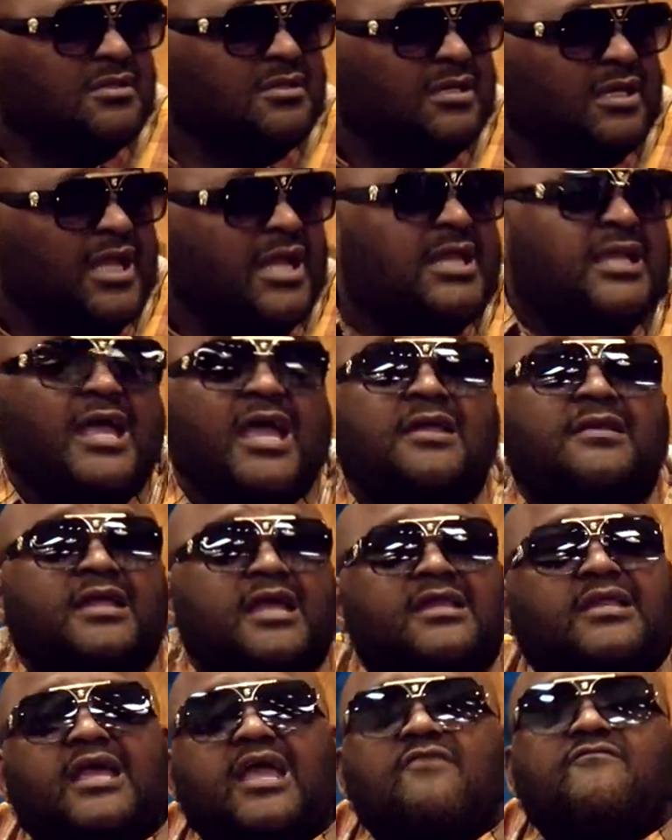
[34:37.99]
And
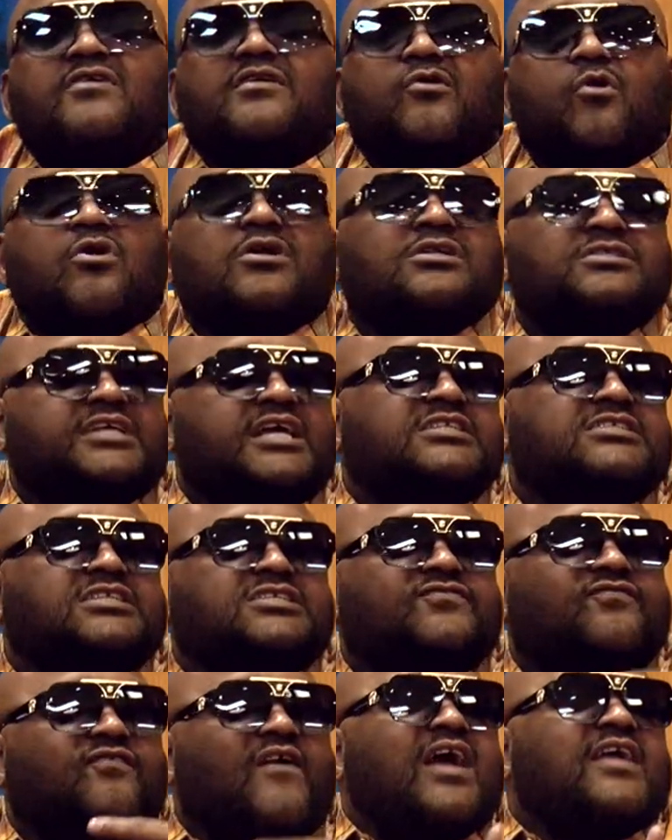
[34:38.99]
every organization is
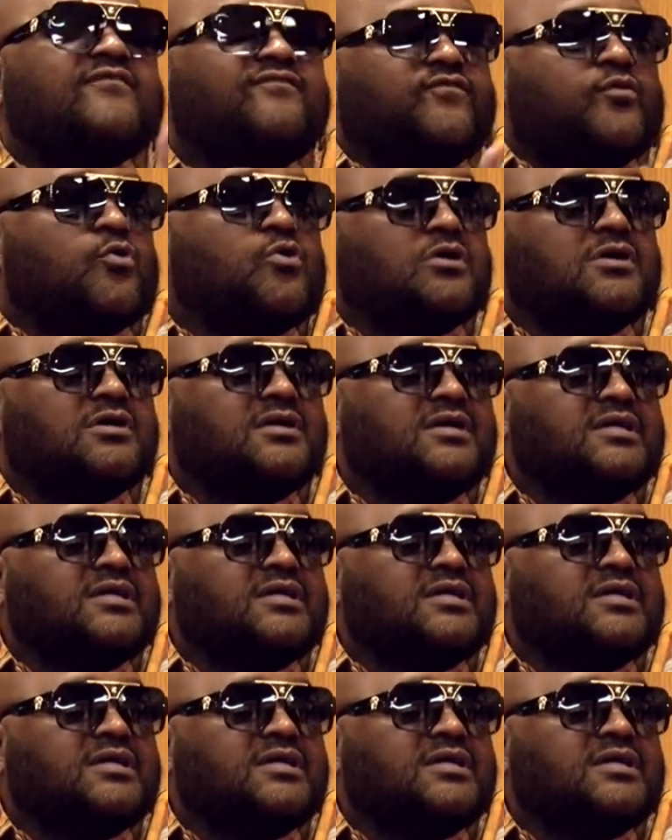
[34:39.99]
fighting for